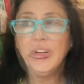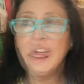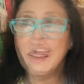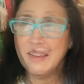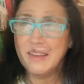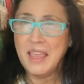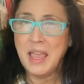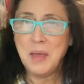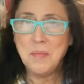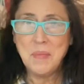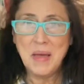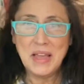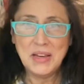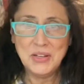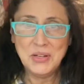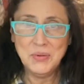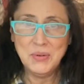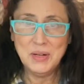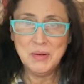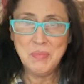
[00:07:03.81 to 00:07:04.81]
I came back
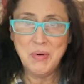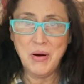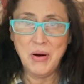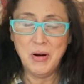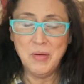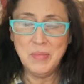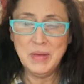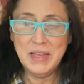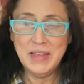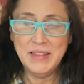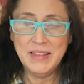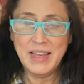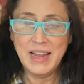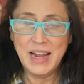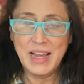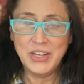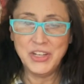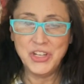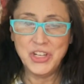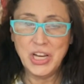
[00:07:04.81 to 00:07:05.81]
to an apartment that
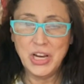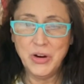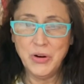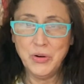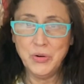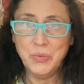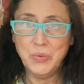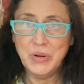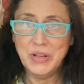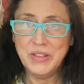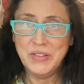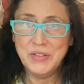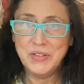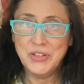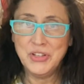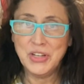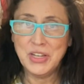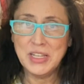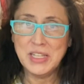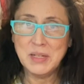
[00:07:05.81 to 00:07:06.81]
I shared with
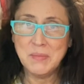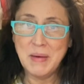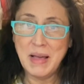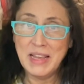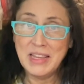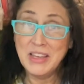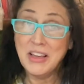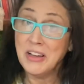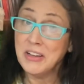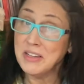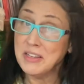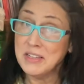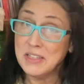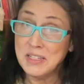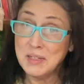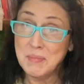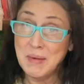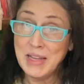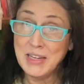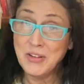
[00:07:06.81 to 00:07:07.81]
just my
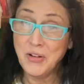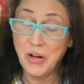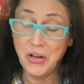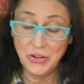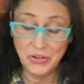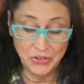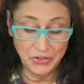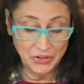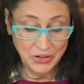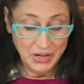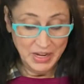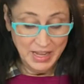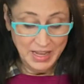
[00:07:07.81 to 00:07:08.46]
youngest, my daughter,